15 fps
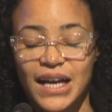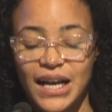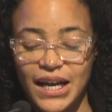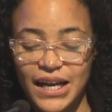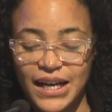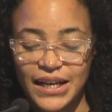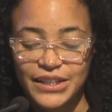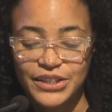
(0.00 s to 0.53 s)

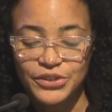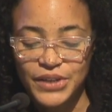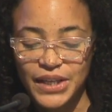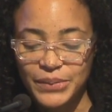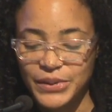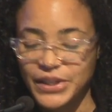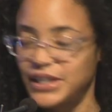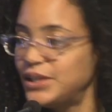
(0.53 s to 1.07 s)
Uh, you
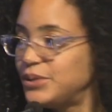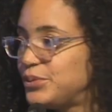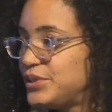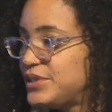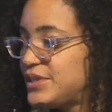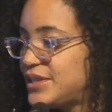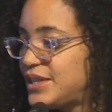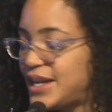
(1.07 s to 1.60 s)
name it, it
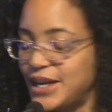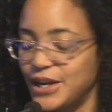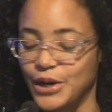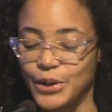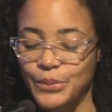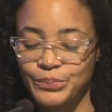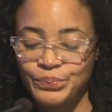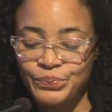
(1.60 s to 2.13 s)
was
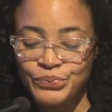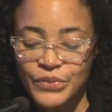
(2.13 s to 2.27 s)
there.